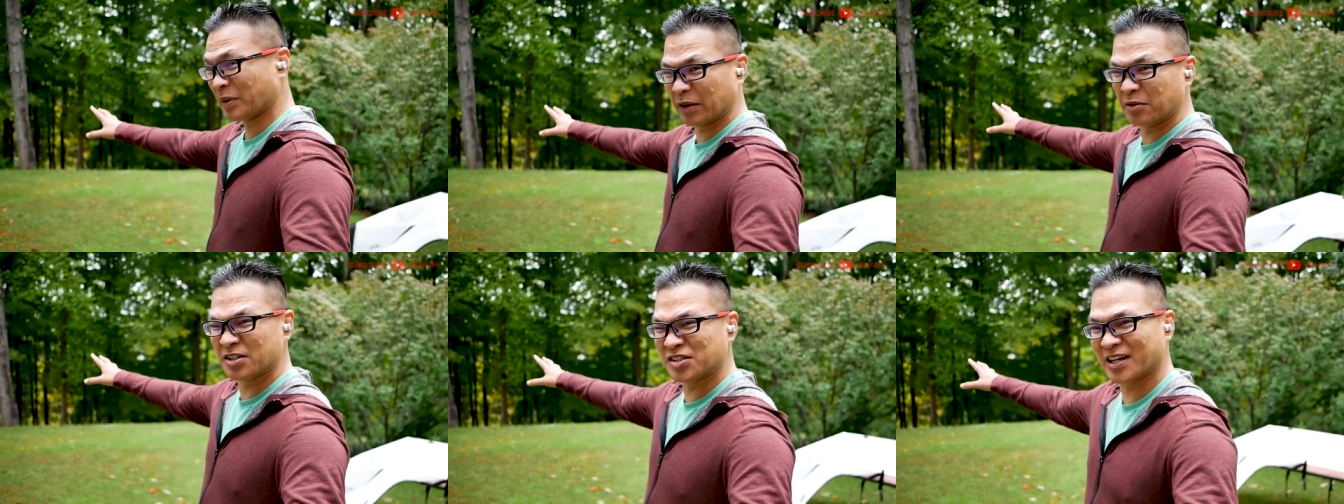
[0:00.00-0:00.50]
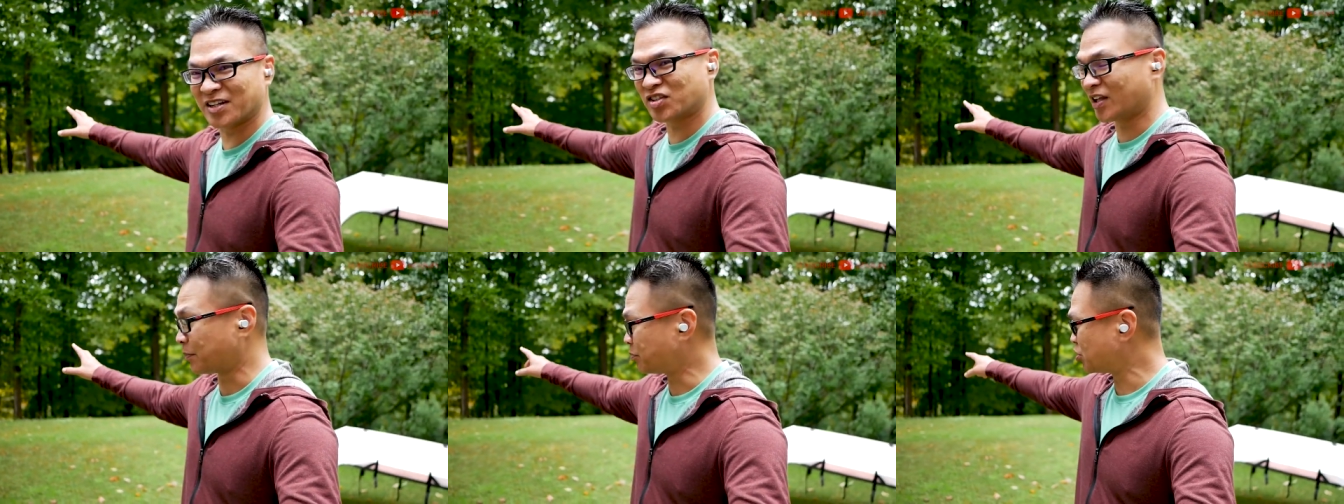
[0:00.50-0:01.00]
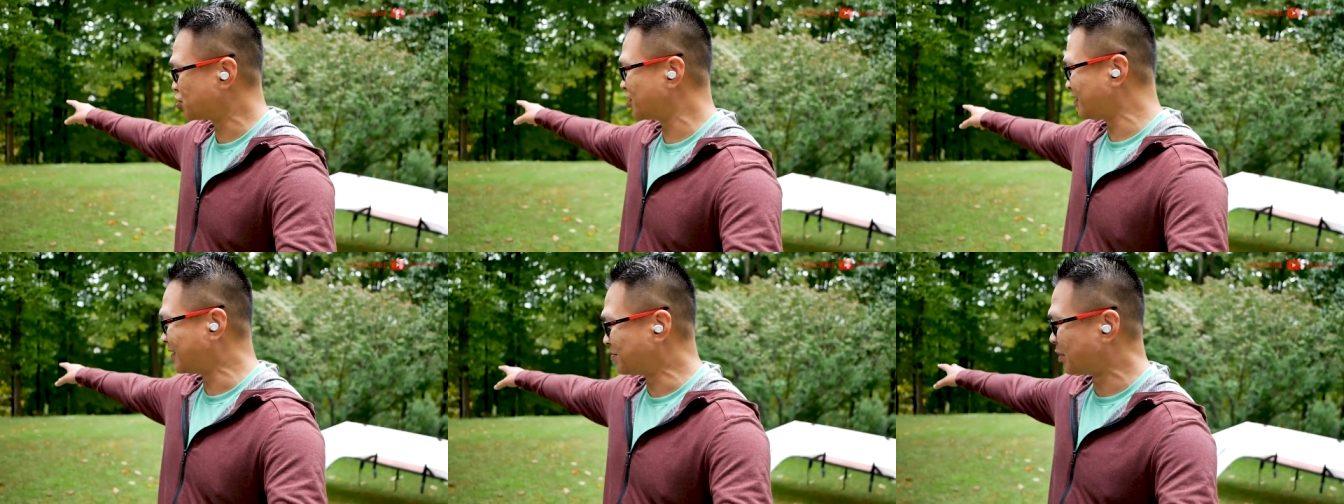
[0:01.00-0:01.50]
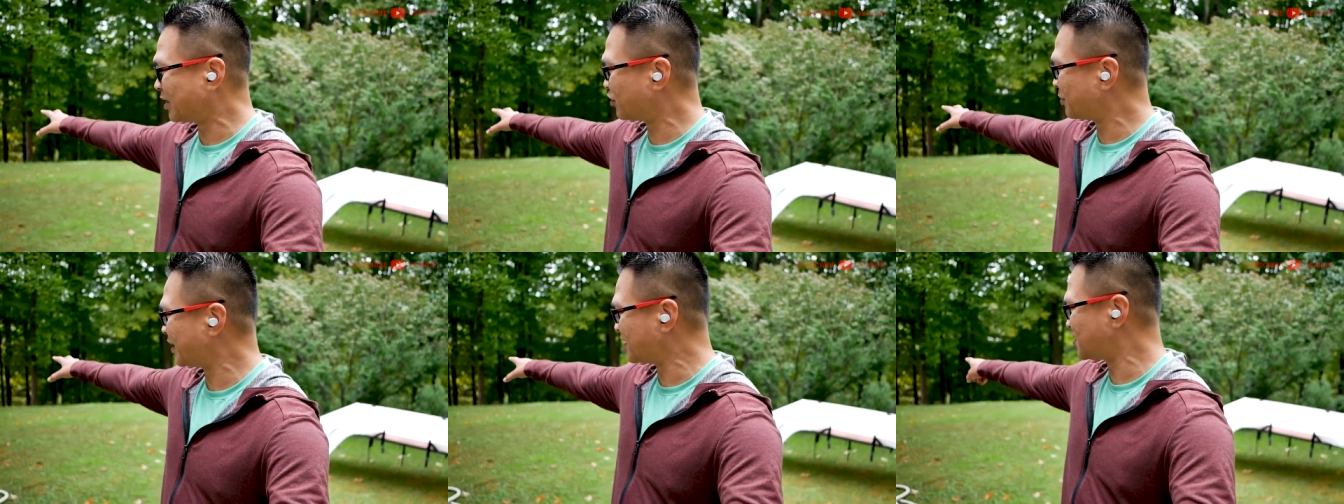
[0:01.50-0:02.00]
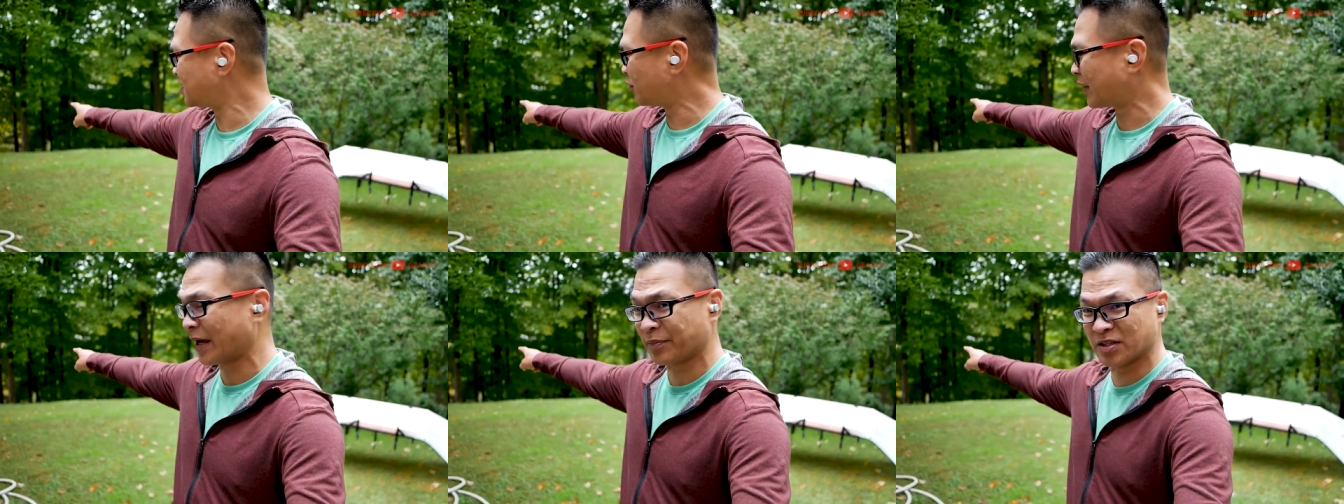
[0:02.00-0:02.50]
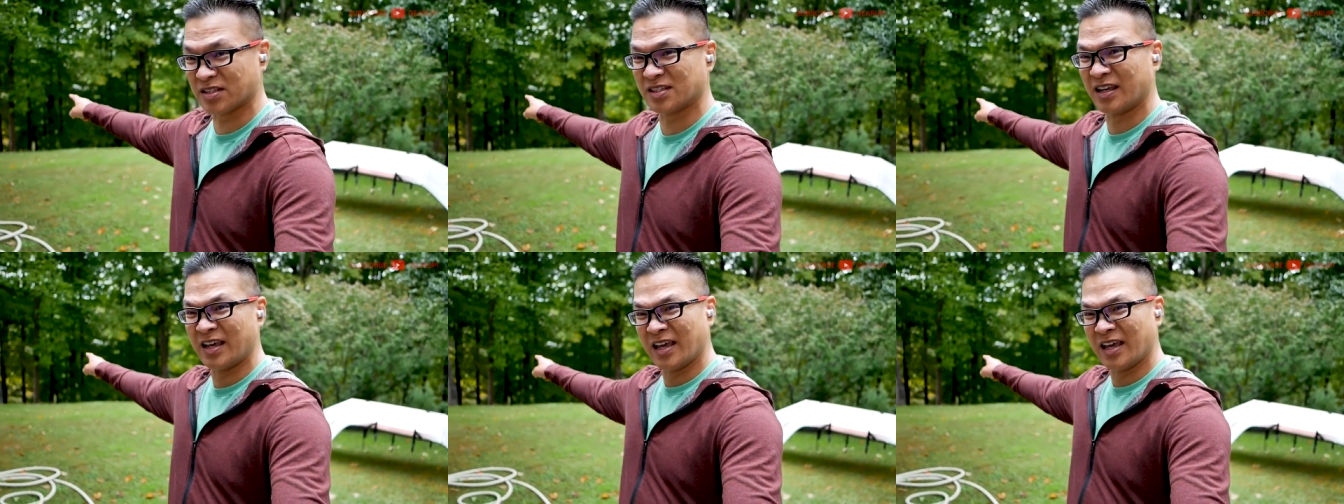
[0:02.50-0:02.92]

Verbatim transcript: But I'm going to test that, push it in a little bit and see what happens.